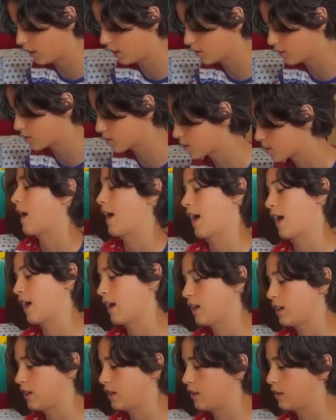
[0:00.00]
It's
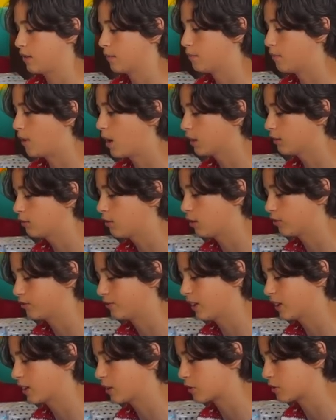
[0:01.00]
a
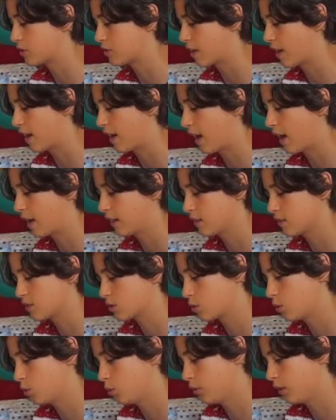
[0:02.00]
Minecraft Lego set and it's
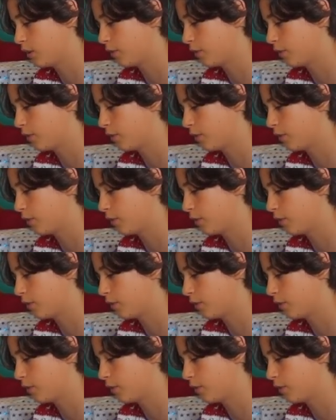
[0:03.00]
called